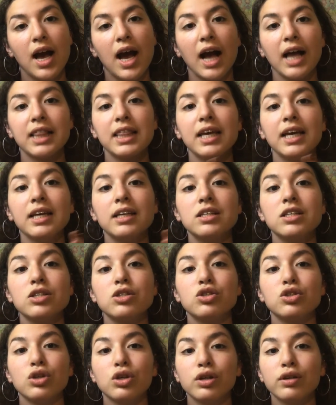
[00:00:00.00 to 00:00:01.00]
I think it
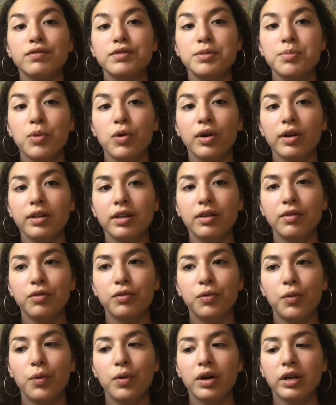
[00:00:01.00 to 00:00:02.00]
deserves more than
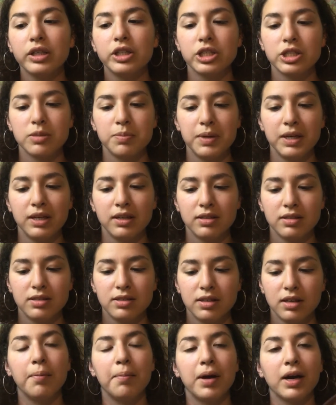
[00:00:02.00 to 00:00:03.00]
4 just because
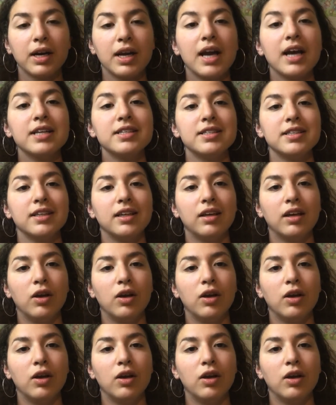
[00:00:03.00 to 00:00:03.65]
Marquez